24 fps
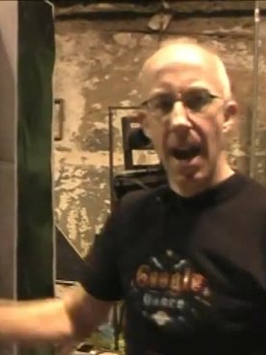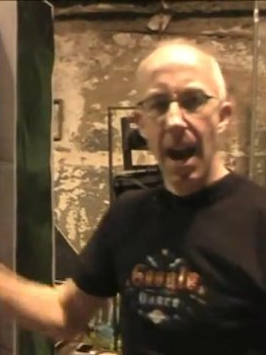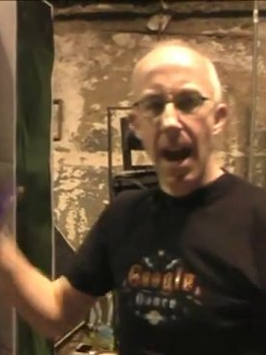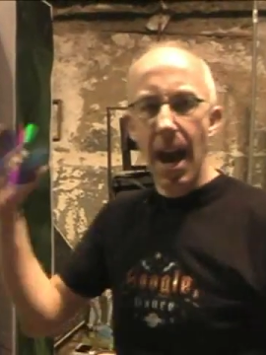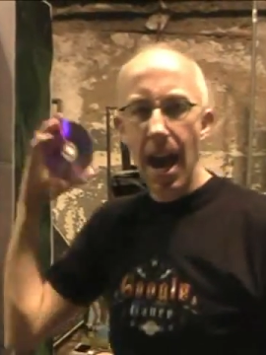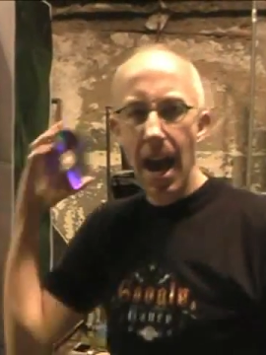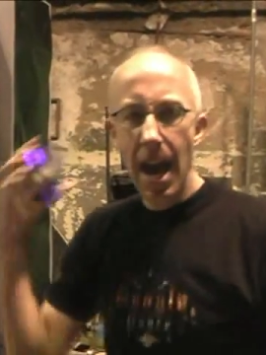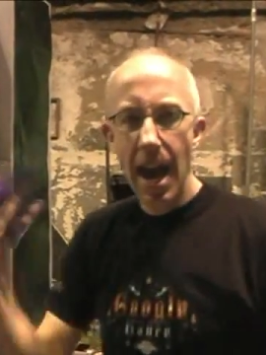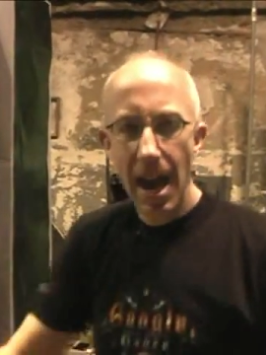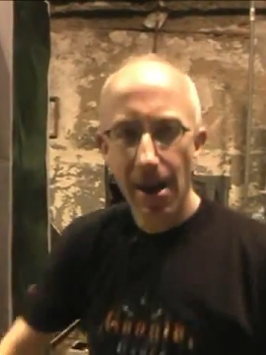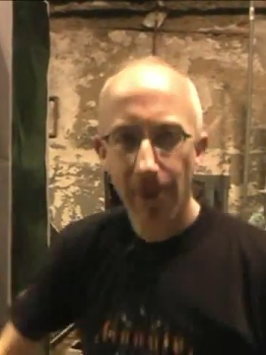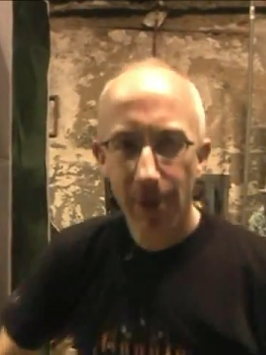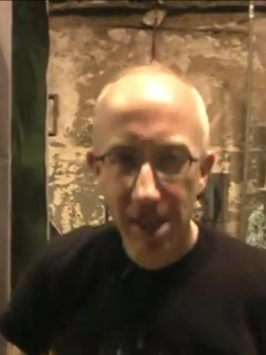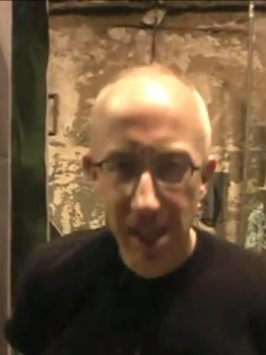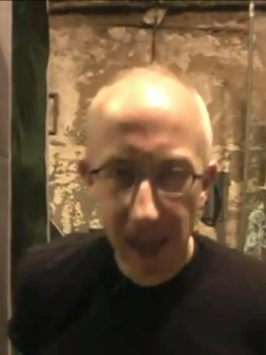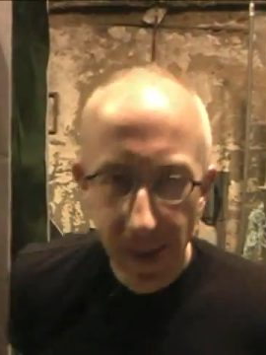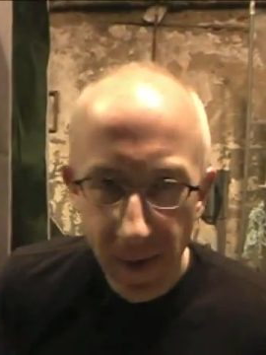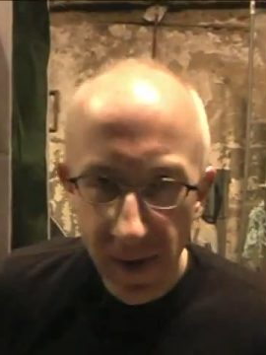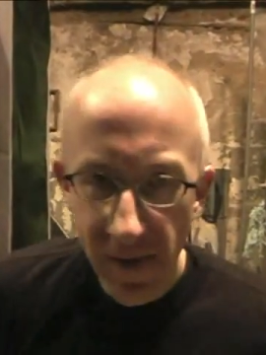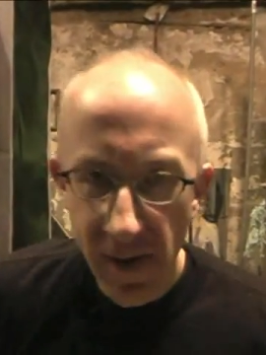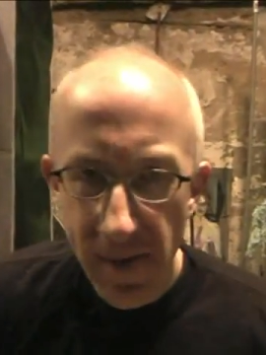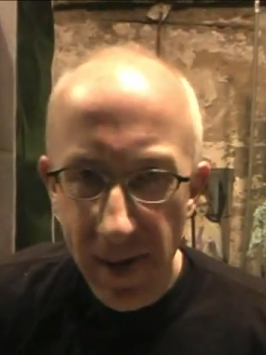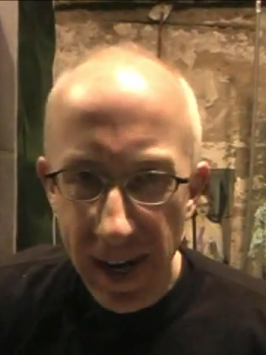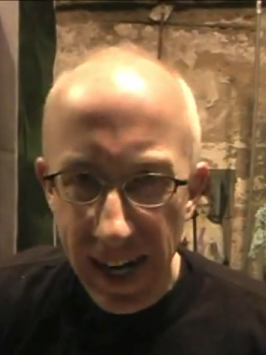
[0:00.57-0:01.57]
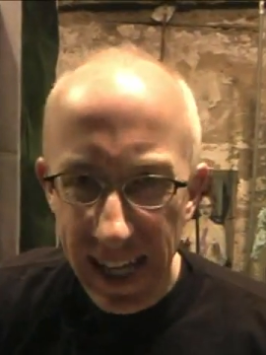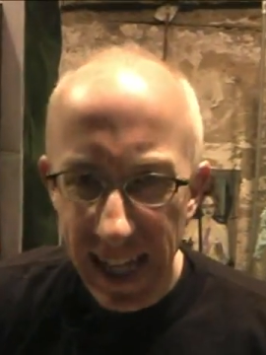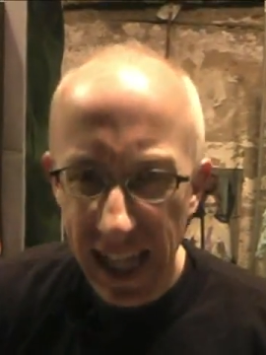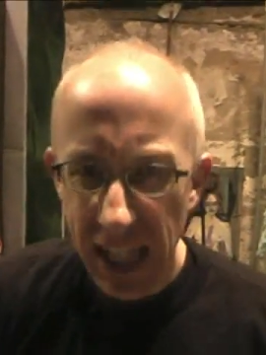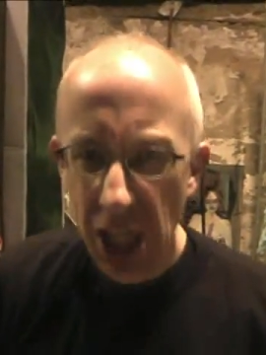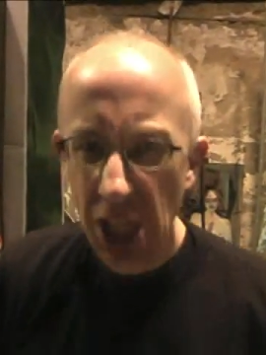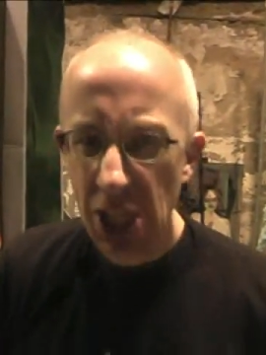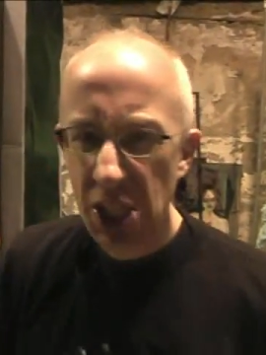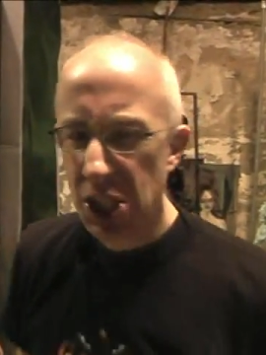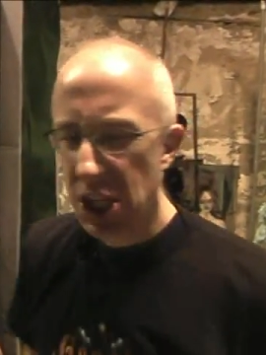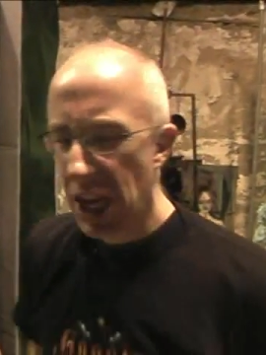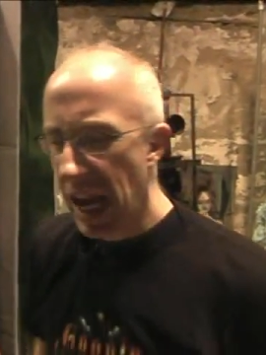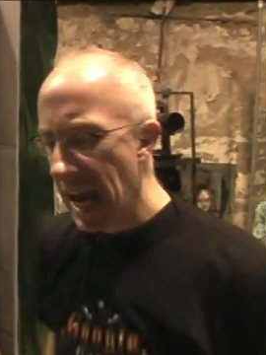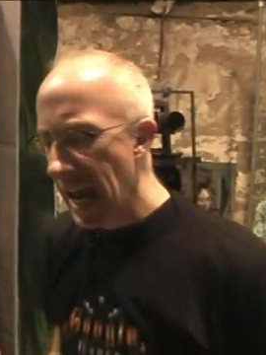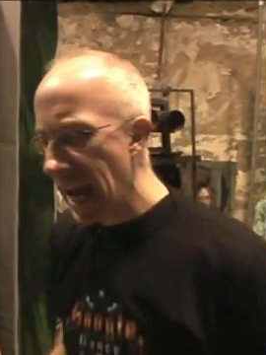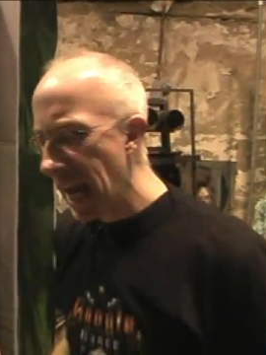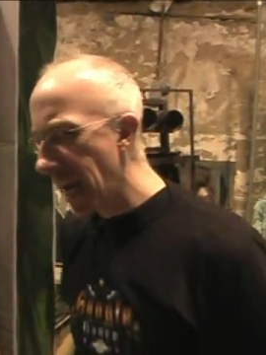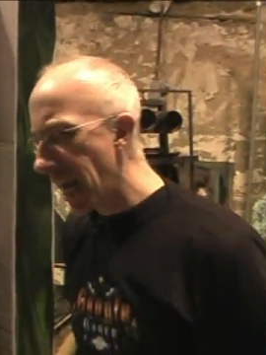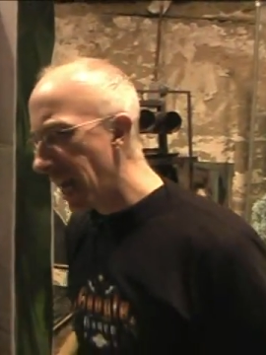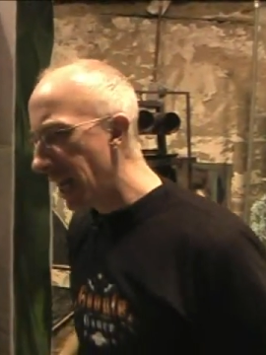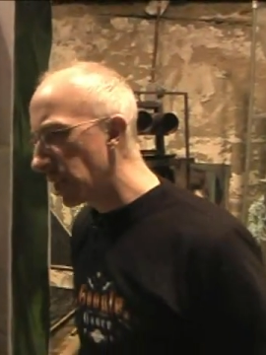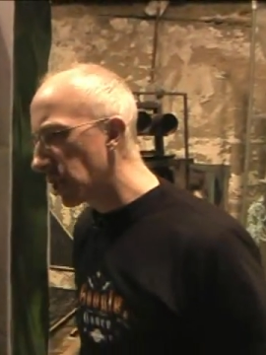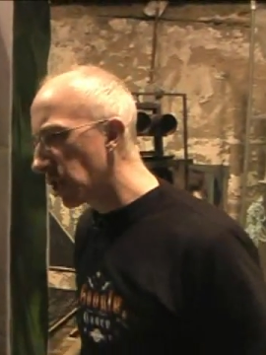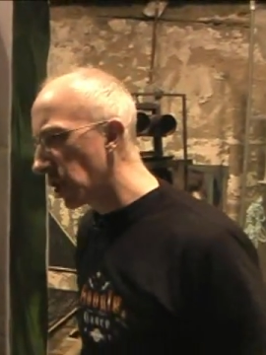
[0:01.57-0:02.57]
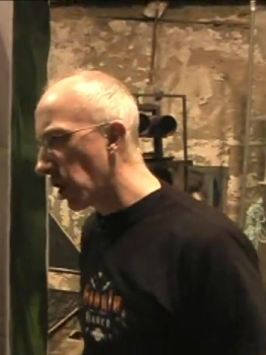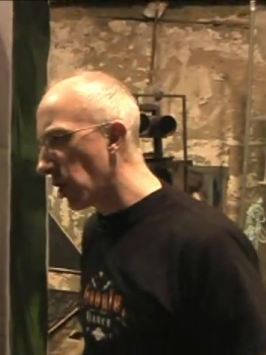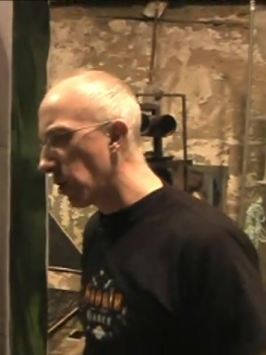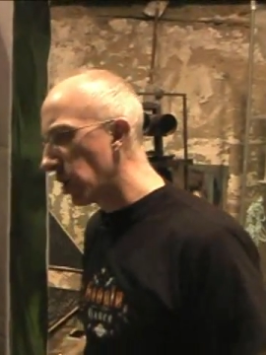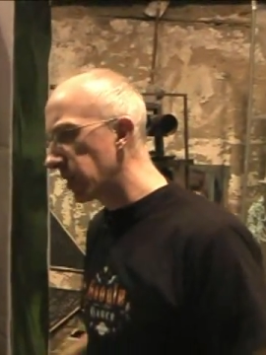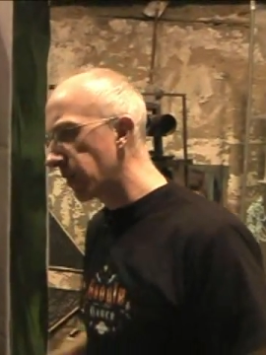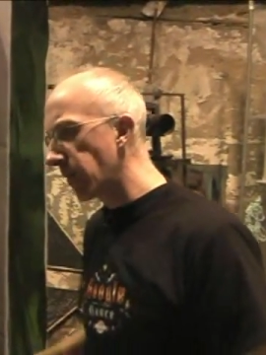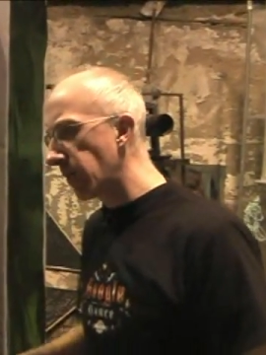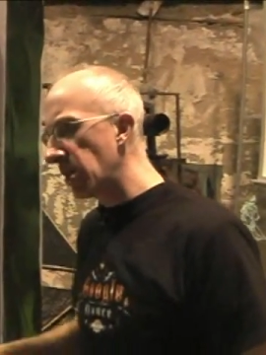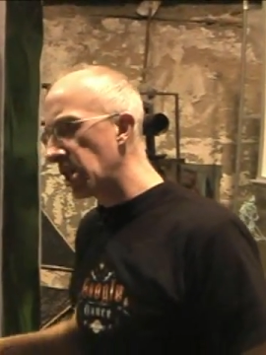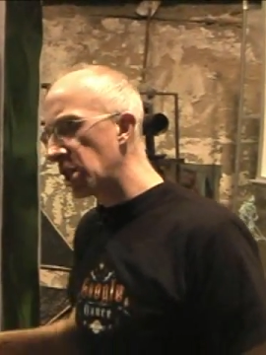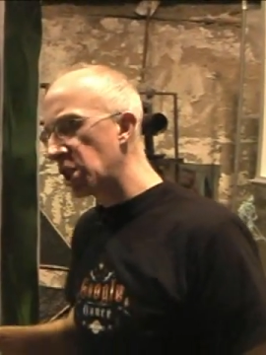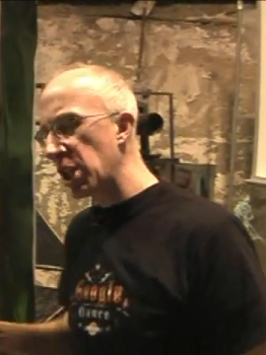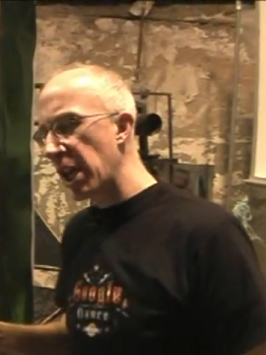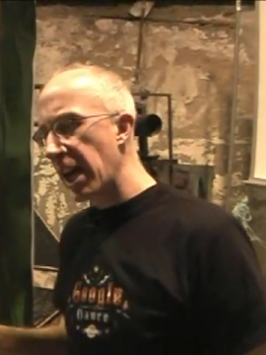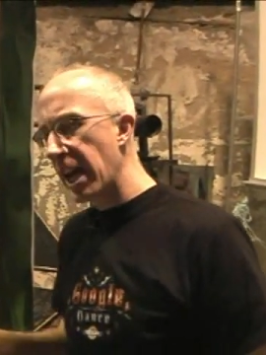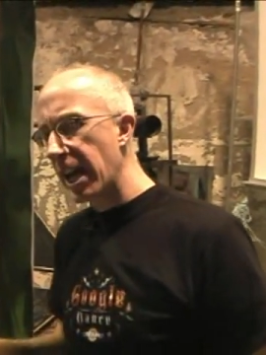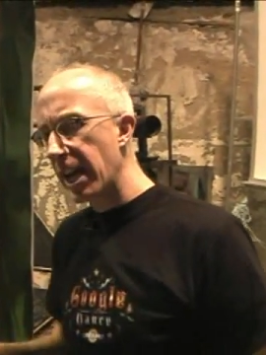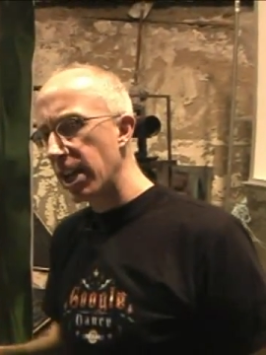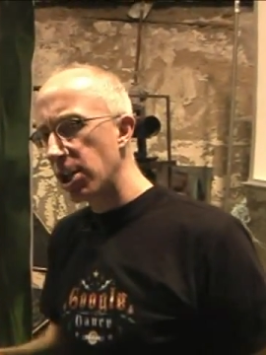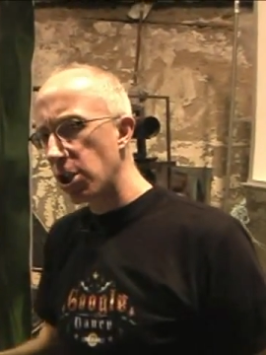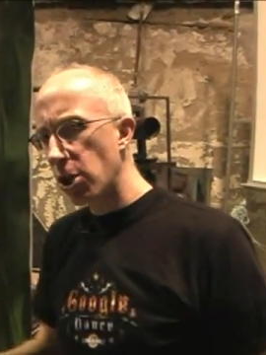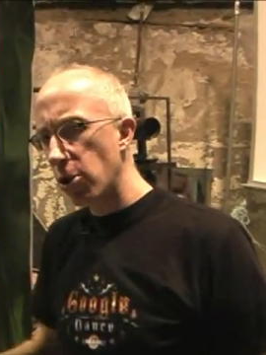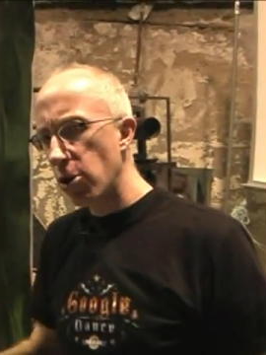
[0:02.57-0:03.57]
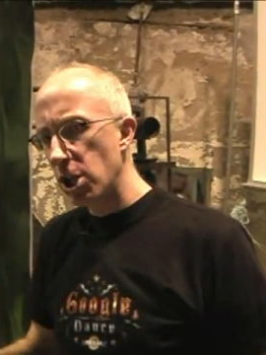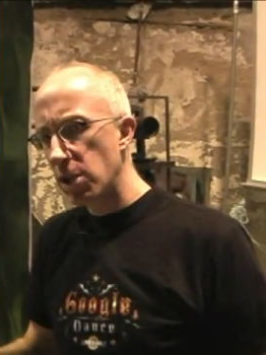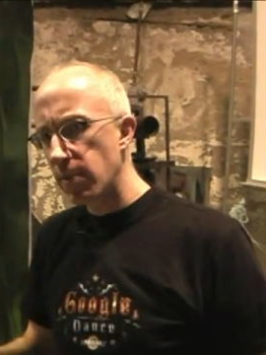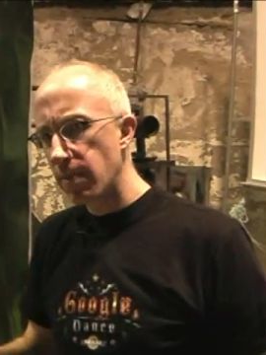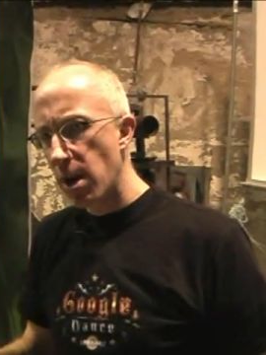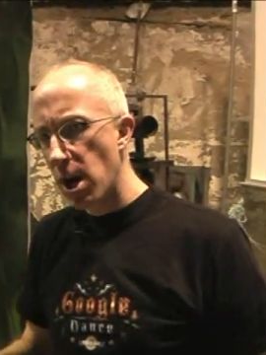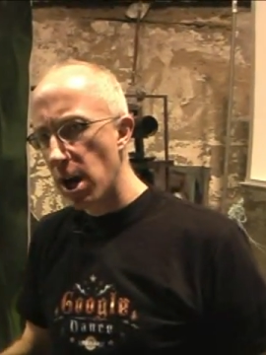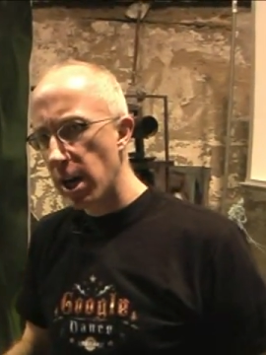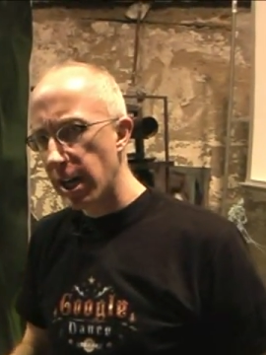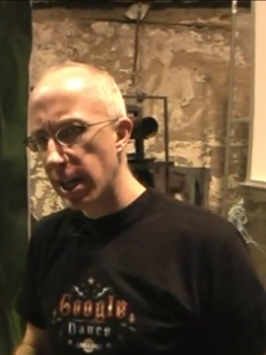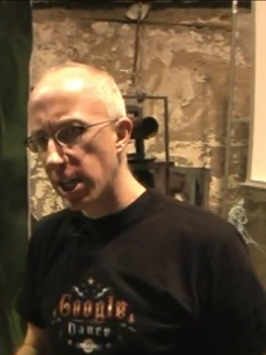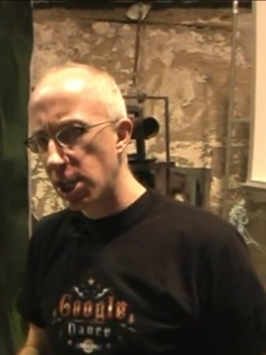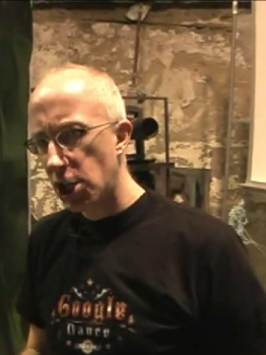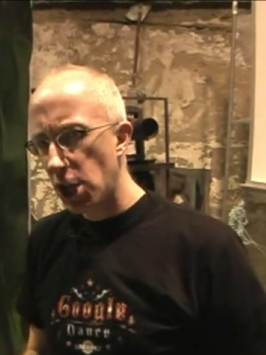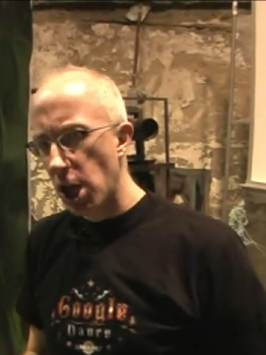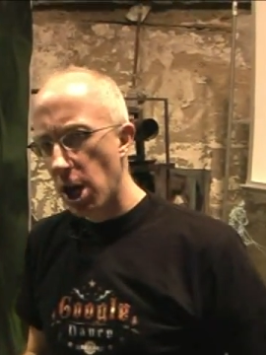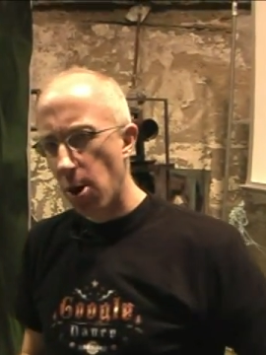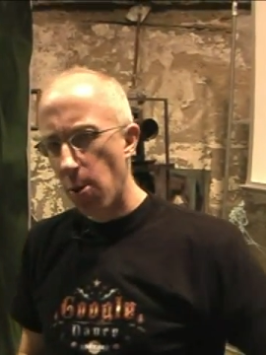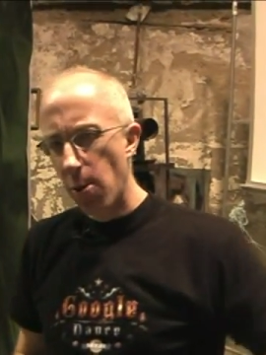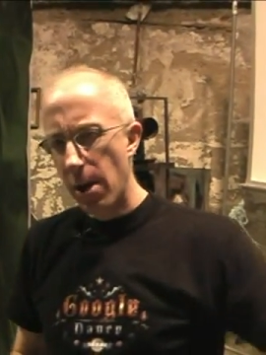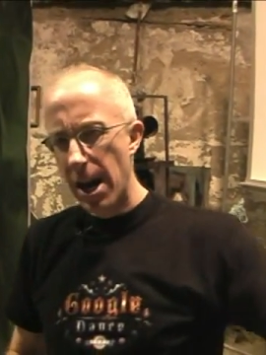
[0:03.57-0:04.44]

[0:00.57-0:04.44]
Hey, what's up everybody? This is Sage Lewis from the Sage Lewis Marketing Show,